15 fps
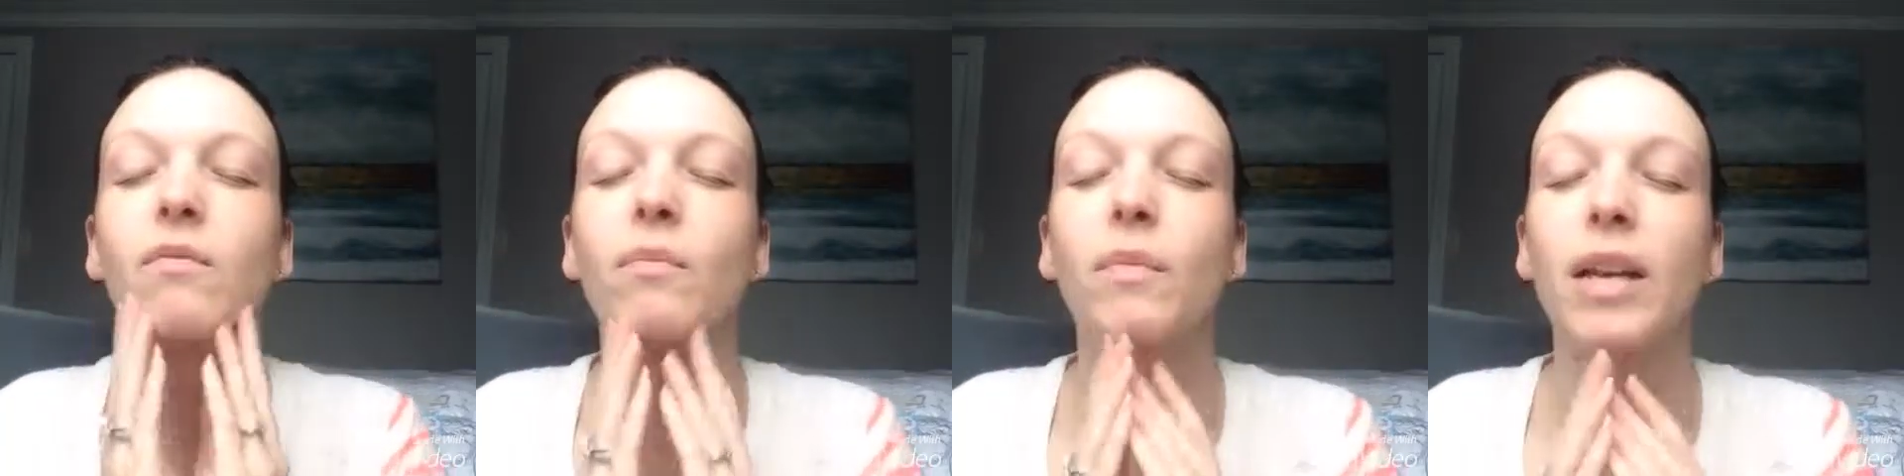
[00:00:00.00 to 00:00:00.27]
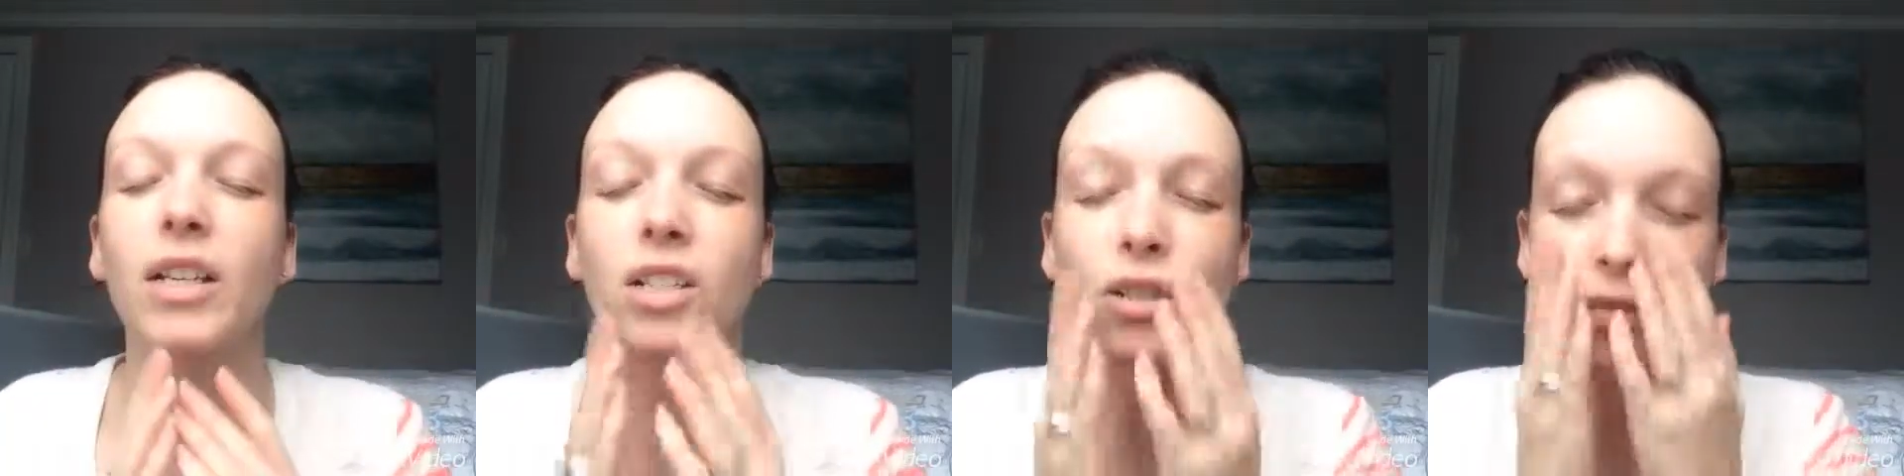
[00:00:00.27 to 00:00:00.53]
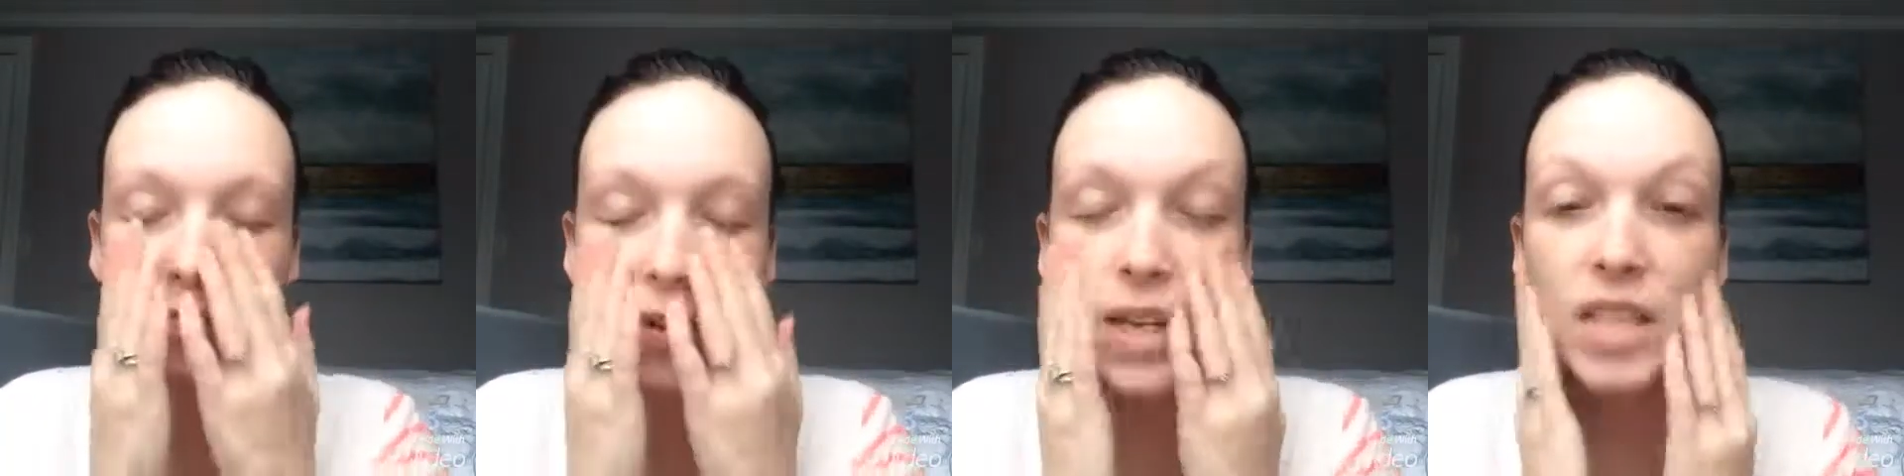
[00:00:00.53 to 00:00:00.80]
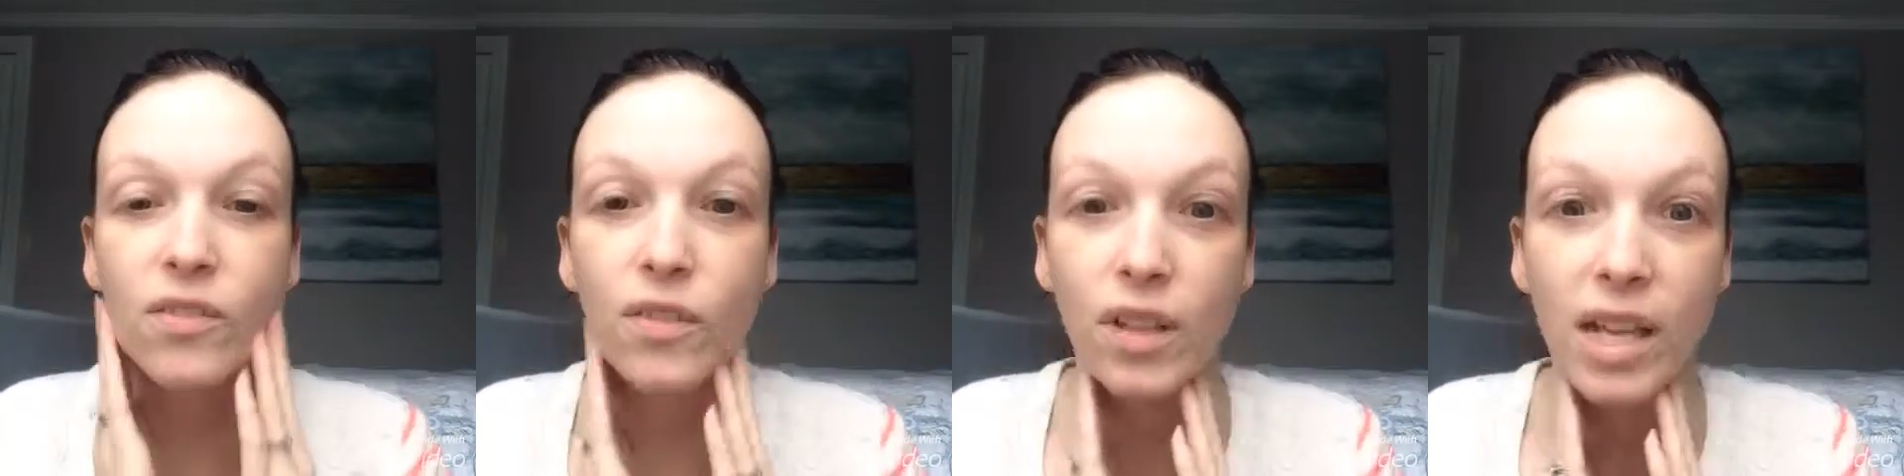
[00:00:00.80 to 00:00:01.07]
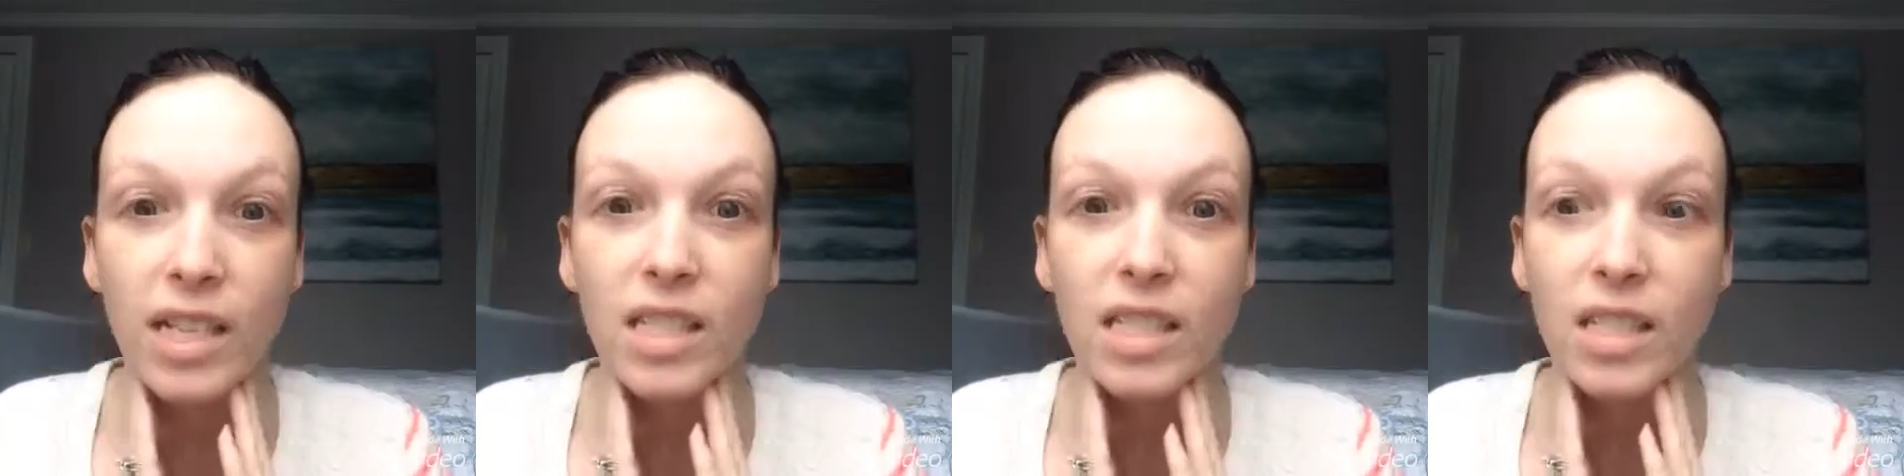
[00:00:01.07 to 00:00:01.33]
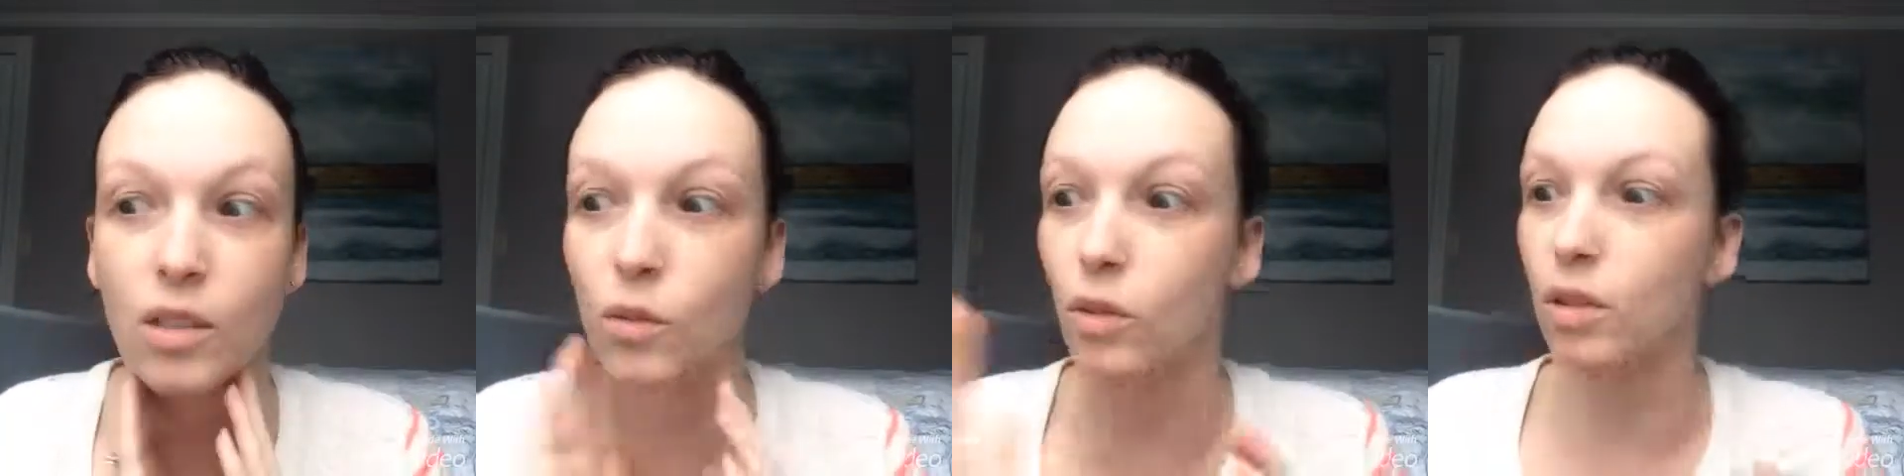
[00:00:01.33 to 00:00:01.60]
makes your face feel like
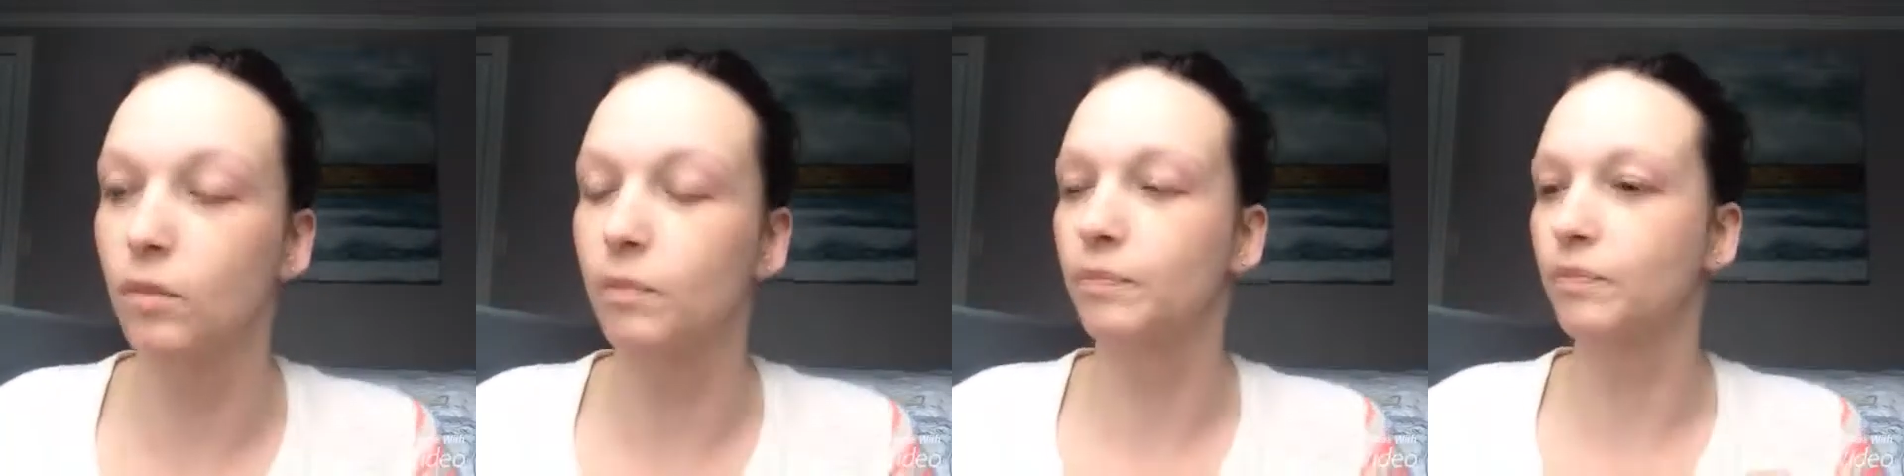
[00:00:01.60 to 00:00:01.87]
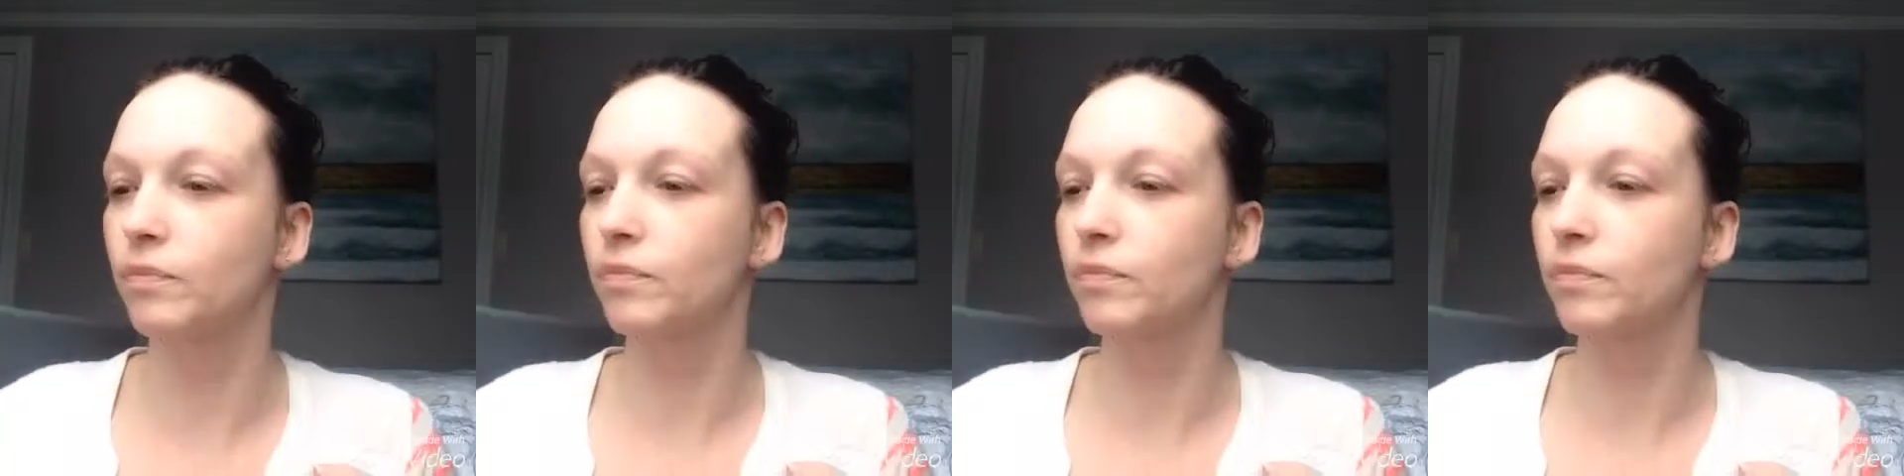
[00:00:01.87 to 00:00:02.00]
silk.